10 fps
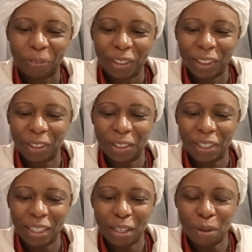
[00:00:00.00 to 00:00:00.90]

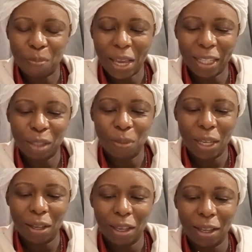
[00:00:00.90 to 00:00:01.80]
So it makes
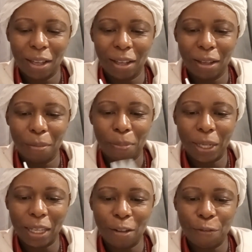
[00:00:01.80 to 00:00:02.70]
me
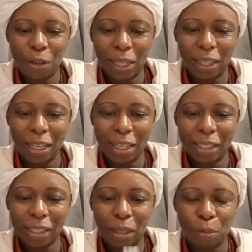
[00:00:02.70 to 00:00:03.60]
believe that there
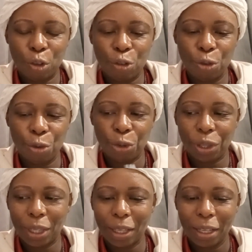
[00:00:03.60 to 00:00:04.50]
is some truth
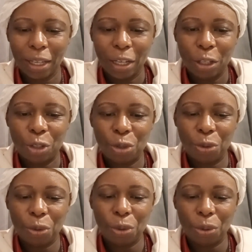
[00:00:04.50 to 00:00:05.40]

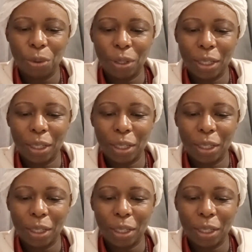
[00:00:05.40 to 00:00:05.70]
to